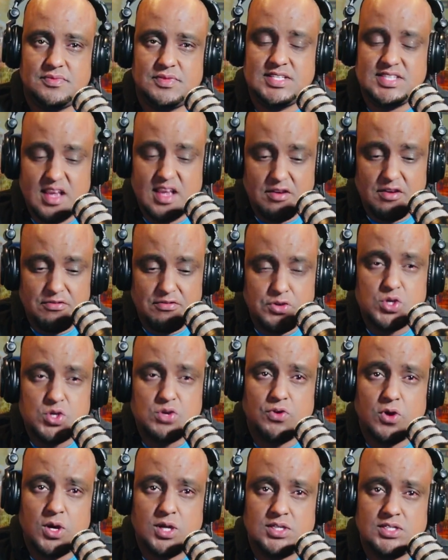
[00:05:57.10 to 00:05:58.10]
Is there a future
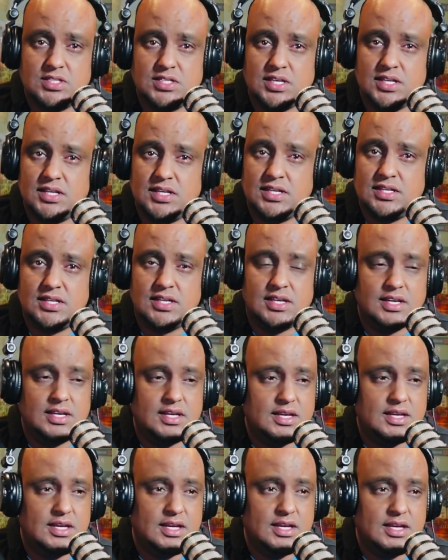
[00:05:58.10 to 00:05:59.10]
for us in
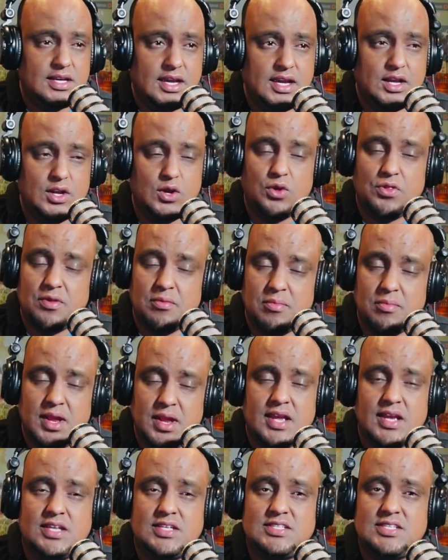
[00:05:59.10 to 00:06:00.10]
North
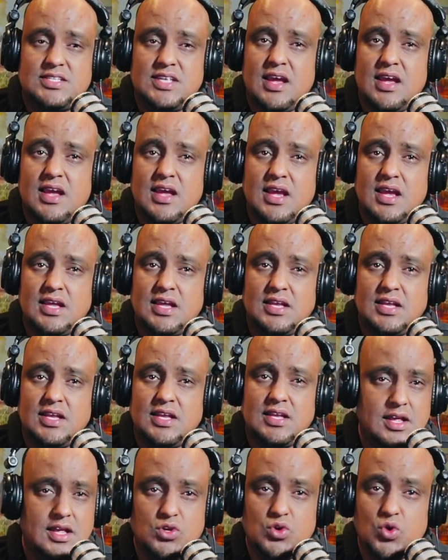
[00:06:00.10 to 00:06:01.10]
America? Is there
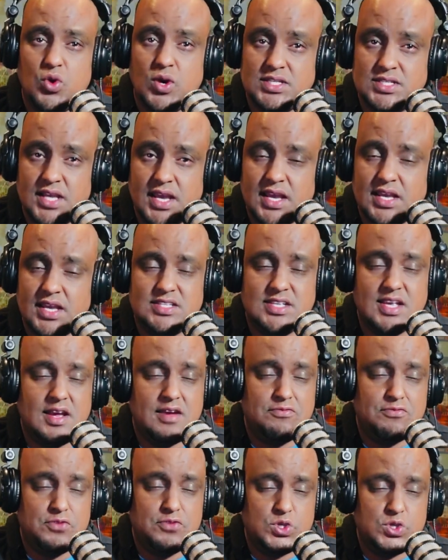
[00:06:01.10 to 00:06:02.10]
in USA? Is there
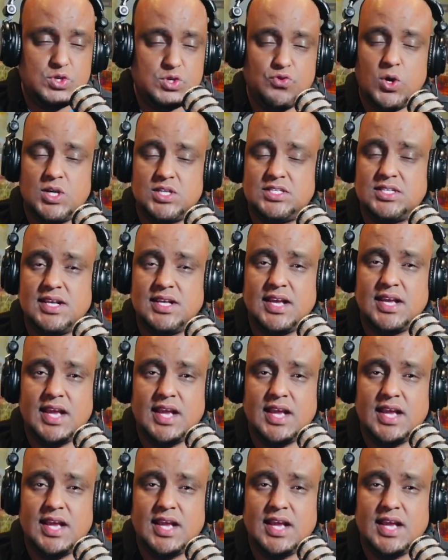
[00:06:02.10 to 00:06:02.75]
a future for us in